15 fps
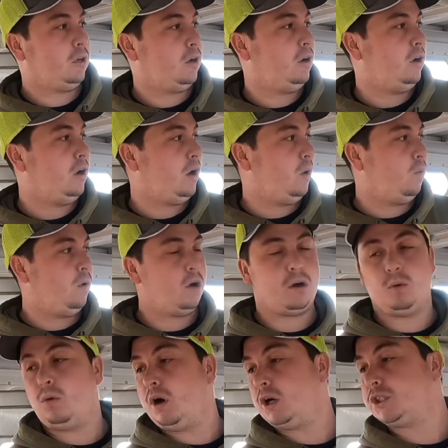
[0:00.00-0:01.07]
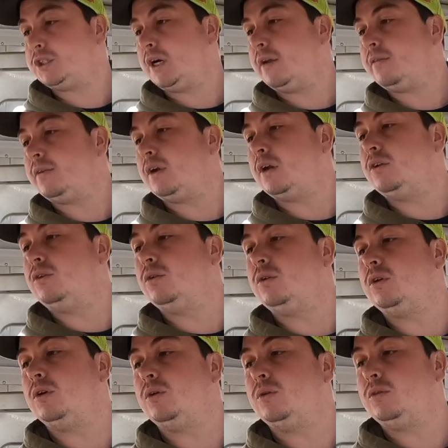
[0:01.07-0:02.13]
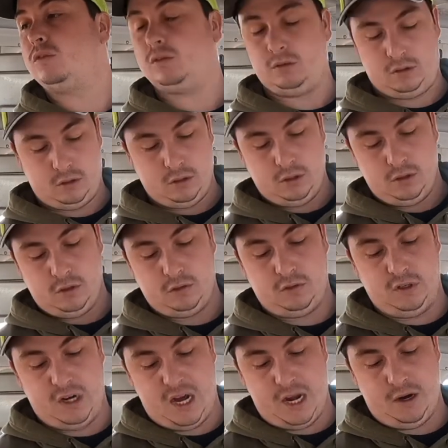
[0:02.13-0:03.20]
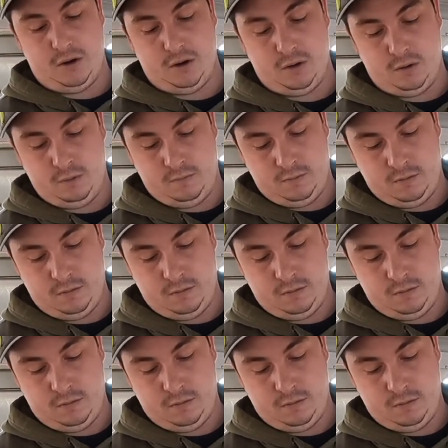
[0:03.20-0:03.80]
hot water washout that I do use. It's in Idaho.